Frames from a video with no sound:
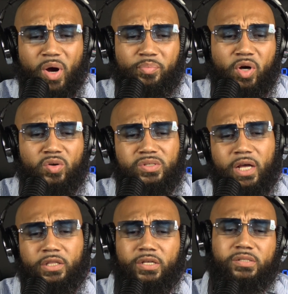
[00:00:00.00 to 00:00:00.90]
my post
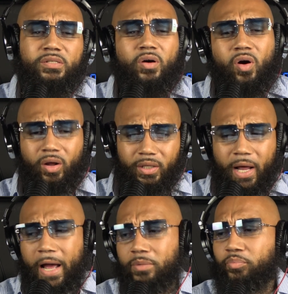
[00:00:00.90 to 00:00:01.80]
like, this is
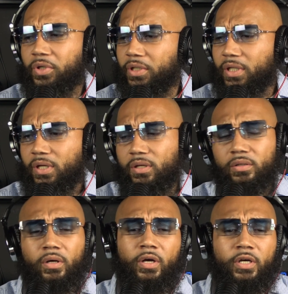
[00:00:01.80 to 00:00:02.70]
online
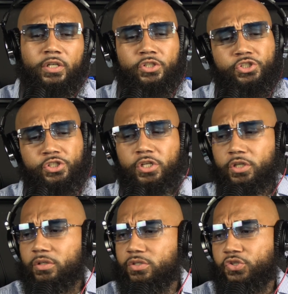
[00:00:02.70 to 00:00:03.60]
bullying. She
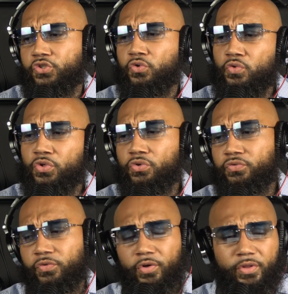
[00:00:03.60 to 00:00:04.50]
could sue you
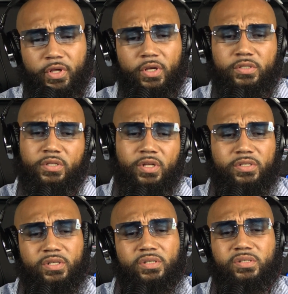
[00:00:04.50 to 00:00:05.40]
for this.
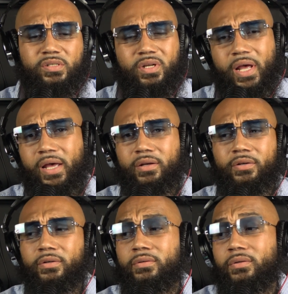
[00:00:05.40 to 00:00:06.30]
This is
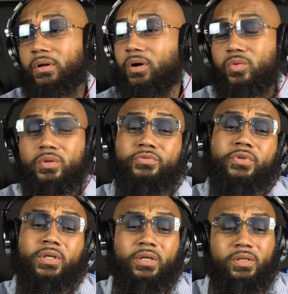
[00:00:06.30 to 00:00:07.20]
slander. No, the
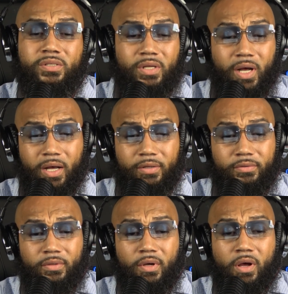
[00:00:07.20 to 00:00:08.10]
fuck it is not.
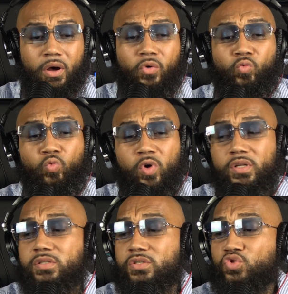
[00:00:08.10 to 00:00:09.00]

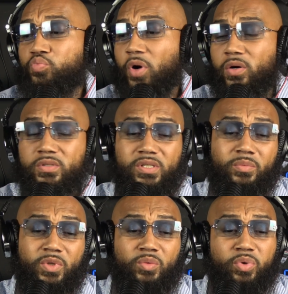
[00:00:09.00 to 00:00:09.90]
Once you post
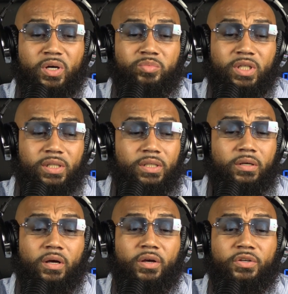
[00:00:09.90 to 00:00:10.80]
something publicly,
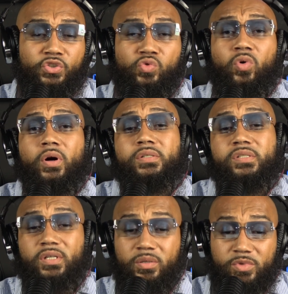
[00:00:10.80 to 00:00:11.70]
you are
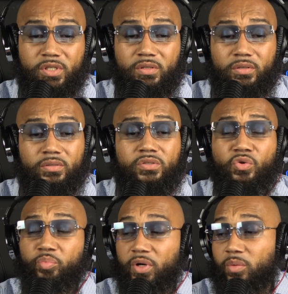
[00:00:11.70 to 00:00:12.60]
subject to
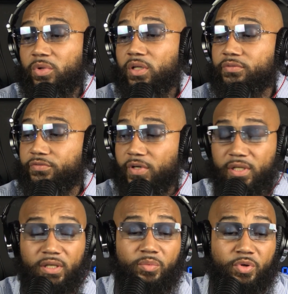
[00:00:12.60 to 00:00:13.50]
public
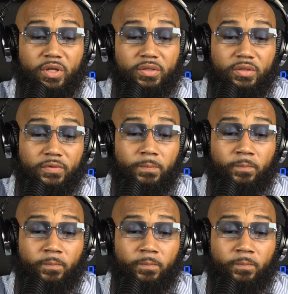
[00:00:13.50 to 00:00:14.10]
fucking opinion.